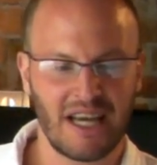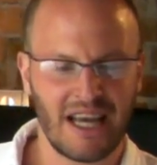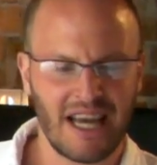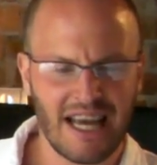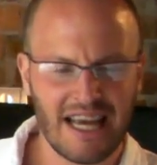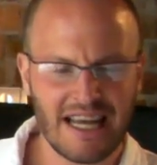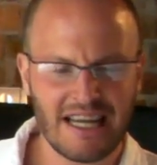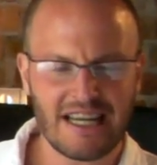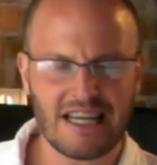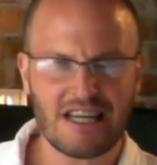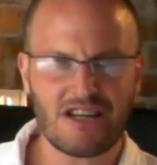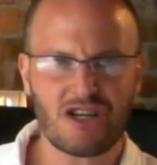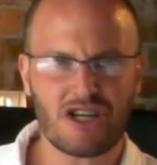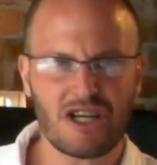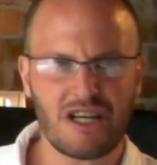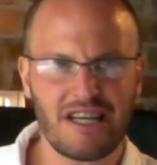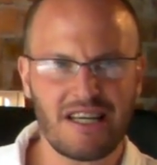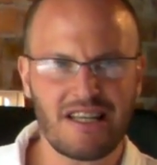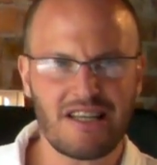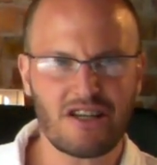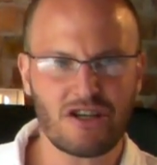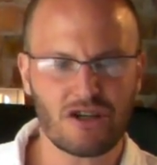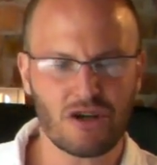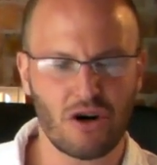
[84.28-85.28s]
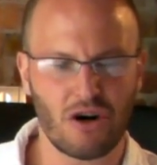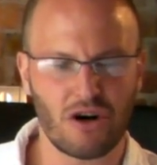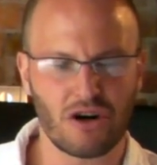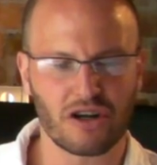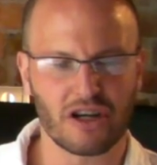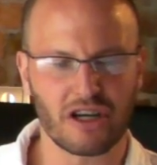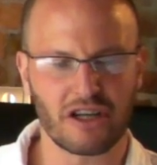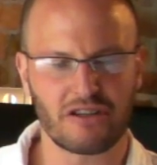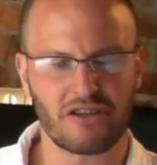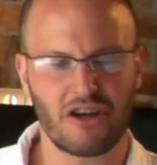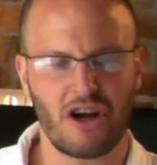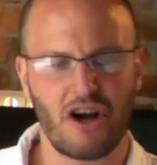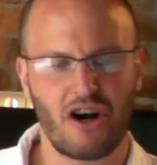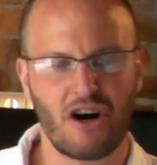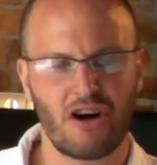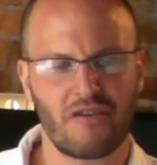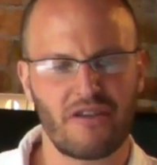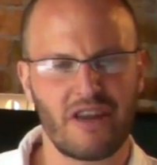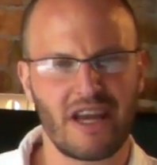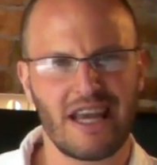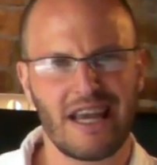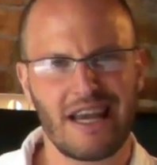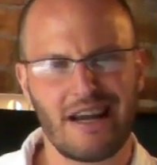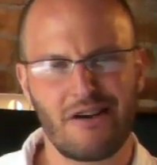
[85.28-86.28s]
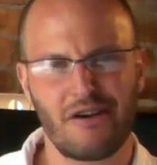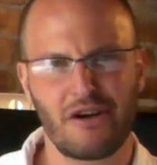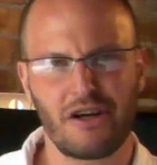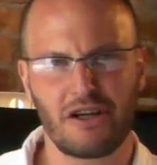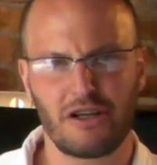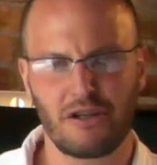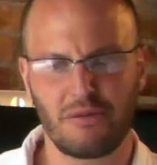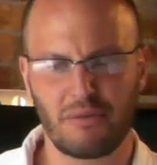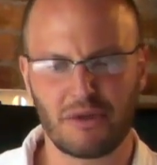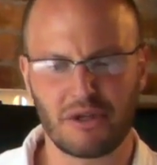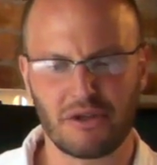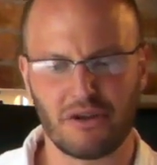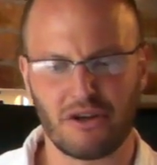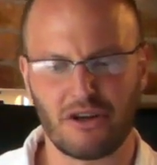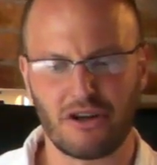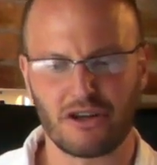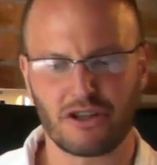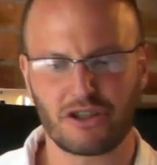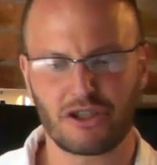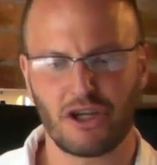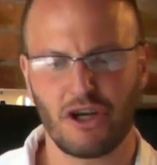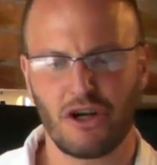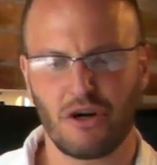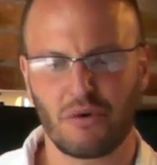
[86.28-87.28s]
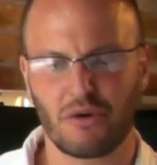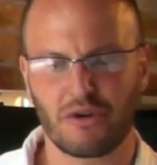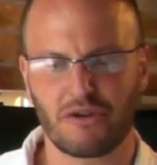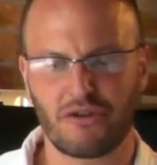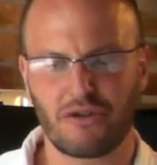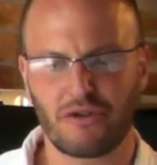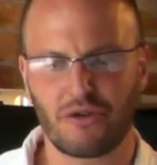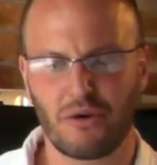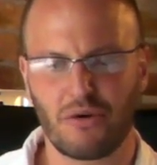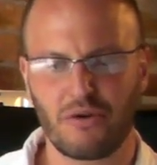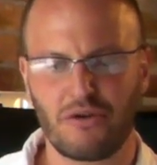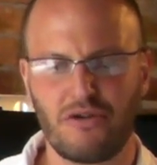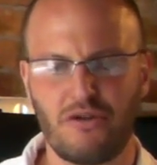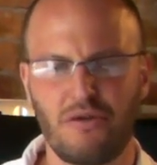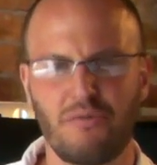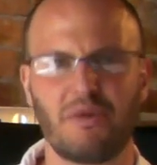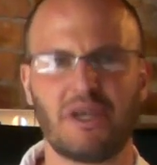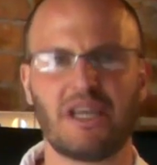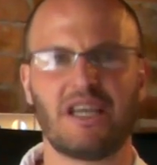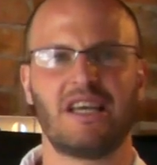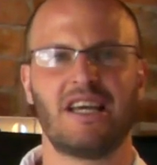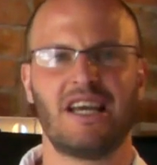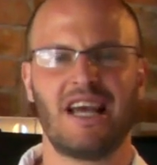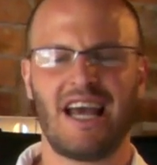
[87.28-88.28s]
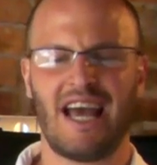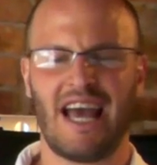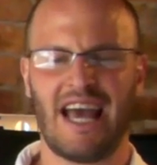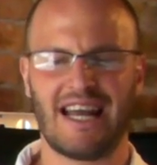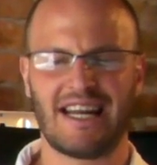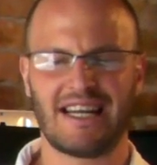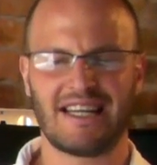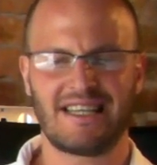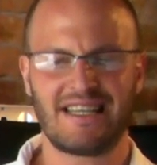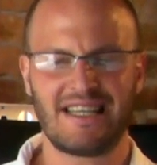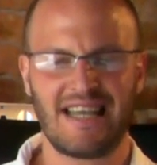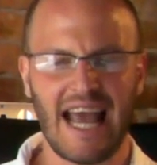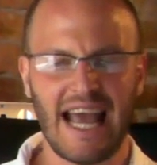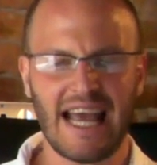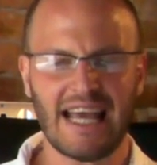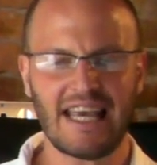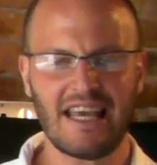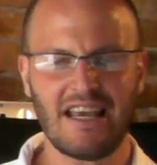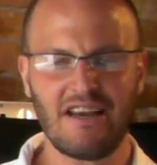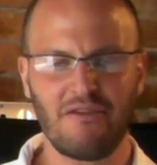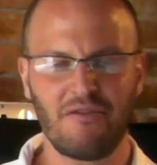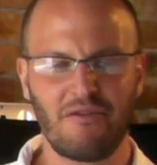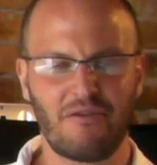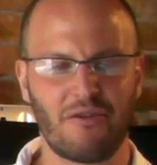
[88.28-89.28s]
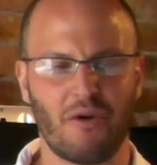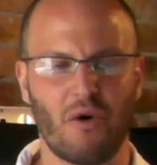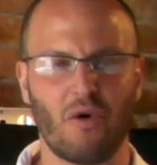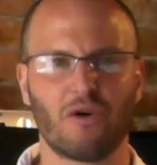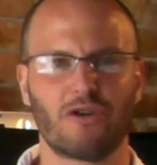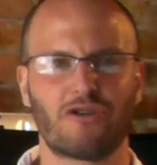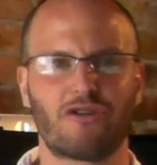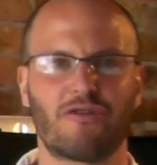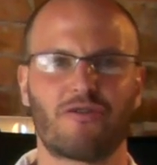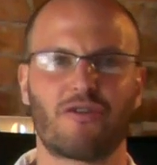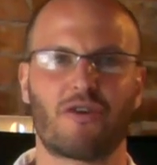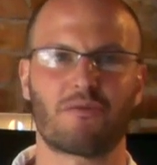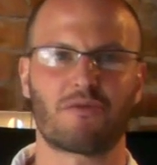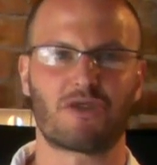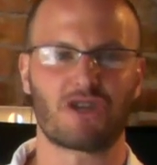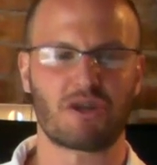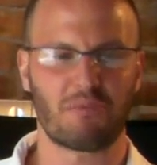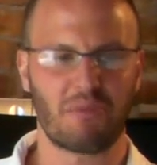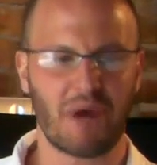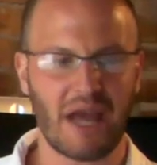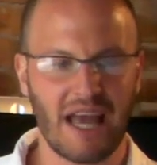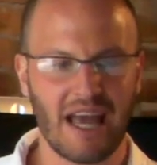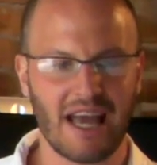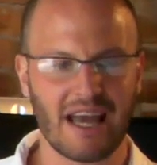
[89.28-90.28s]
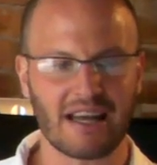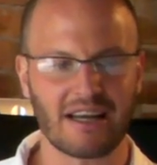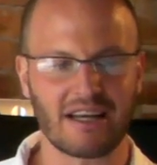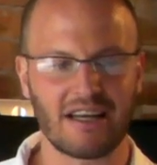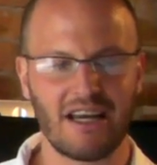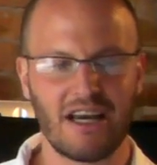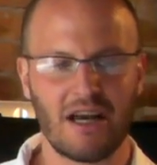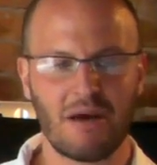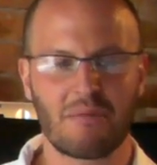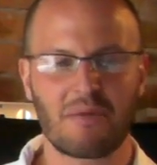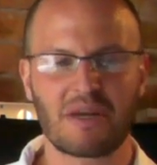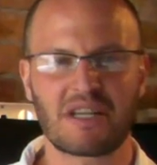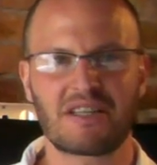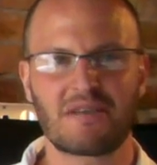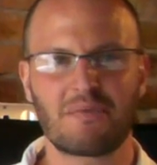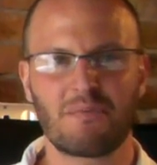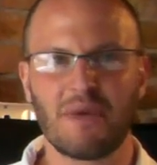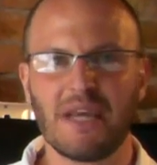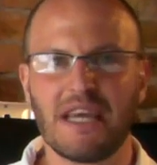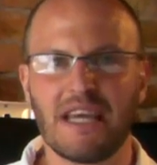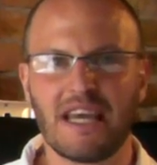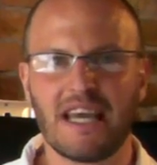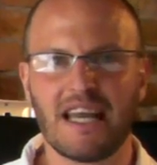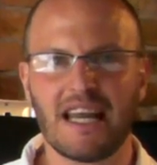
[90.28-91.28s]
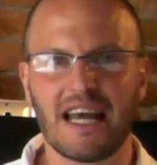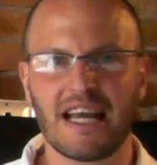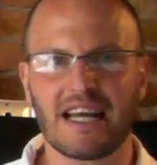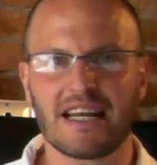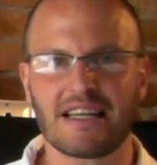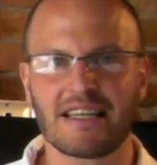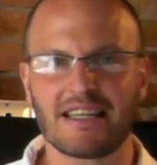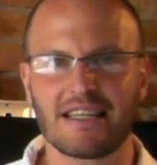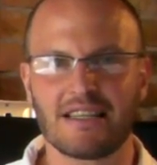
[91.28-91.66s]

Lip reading: Initially, the target of the aerial barrage was thought to be an attacking force from Japan, but speaking at a